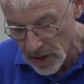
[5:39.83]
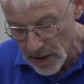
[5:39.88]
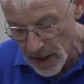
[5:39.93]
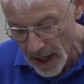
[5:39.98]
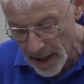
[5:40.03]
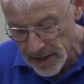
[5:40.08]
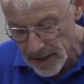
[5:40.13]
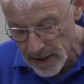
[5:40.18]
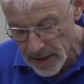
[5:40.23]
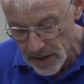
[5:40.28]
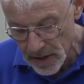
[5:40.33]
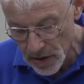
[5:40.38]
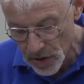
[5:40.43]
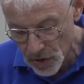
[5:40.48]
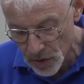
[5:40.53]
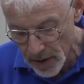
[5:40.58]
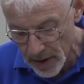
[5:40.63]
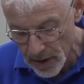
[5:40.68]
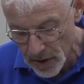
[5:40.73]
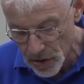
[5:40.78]
Nazis had
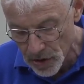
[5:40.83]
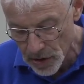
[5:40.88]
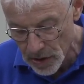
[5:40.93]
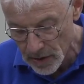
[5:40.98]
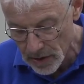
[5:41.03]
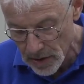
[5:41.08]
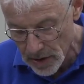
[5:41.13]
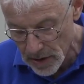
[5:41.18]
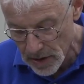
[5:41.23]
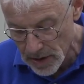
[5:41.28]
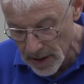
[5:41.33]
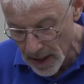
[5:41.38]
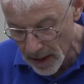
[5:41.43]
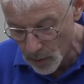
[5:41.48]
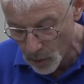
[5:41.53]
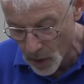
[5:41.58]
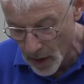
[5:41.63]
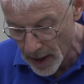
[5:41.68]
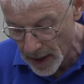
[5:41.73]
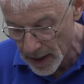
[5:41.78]
treated Jews the
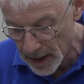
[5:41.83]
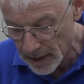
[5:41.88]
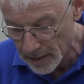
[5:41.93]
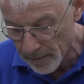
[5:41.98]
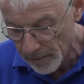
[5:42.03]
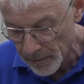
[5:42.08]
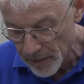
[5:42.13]
same way.